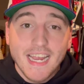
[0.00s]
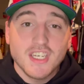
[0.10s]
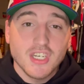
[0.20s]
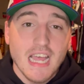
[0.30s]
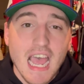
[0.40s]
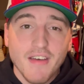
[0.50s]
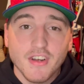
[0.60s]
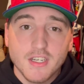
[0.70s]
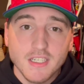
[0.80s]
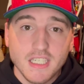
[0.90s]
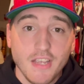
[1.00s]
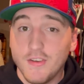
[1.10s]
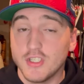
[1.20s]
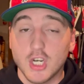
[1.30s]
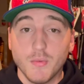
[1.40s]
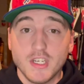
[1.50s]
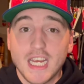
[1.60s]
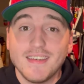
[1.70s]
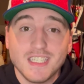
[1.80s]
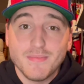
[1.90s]
should have a good defense. Derwin
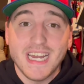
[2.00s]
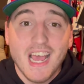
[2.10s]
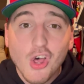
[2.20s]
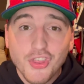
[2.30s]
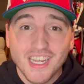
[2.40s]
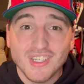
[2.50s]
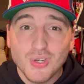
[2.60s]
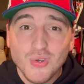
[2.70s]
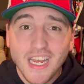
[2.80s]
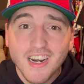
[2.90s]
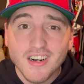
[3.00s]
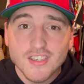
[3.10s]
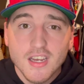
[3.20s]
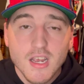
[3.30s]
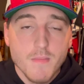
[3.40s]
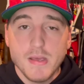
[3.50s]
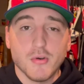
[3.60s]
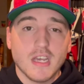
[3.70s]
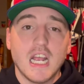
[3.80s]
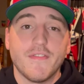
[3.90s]
James has been healthy in 2 years. People
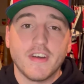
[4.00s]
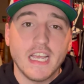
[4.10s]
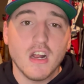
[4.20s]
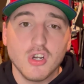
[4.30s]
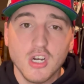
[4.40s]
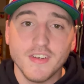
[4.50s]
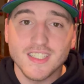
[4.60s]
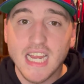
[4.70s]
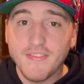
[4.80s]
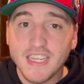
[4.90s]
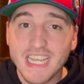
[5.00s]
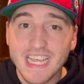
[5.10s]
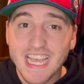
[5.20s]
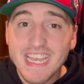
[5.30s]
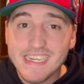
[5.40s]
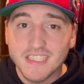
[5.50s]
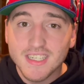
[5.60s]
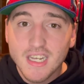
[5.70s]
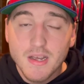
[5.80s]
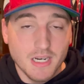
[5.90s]
kind of forget how good of a safety he is
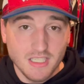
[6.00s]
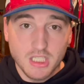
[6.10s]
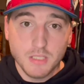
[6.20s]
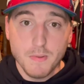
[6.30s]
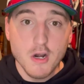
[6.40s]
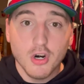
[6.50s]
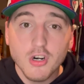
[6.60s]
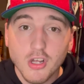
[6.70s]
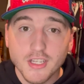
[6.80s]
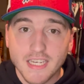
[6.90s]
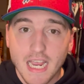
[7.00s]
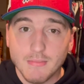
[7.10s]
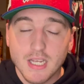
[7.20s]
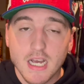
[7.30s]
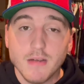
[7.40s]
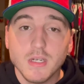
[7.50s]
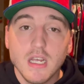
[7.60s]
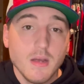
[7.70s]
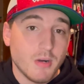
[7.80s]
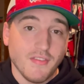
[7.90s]
because he's just been hurt all the damn time.
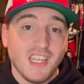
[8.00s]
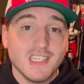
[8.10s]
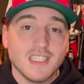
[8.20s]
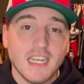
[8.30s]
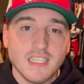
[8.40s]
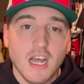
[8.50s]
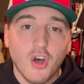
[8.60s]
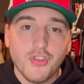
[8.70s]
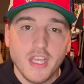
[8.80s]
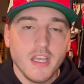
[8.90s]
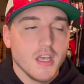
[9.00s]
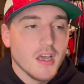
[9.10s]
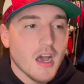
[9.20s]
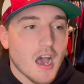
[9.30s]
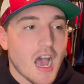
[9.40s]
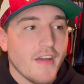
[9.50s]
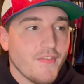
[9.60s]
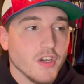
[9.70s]
But if he stays healthy, I feel